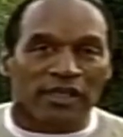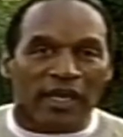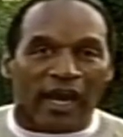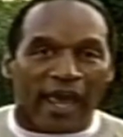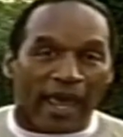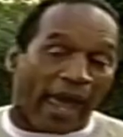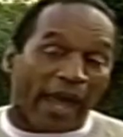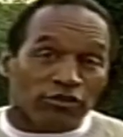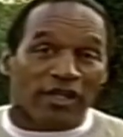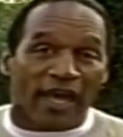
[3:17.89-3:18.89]
and I
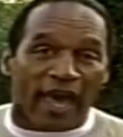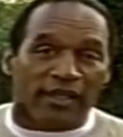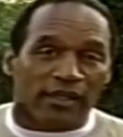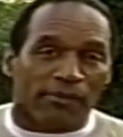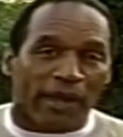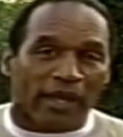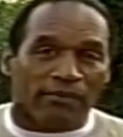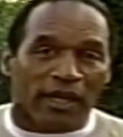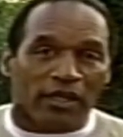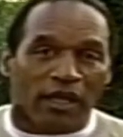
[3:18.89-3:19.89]
actually had it in the back
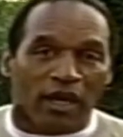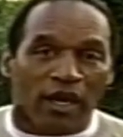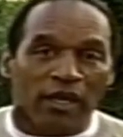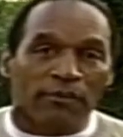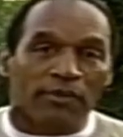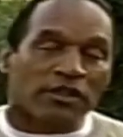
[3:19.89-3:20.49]
of my car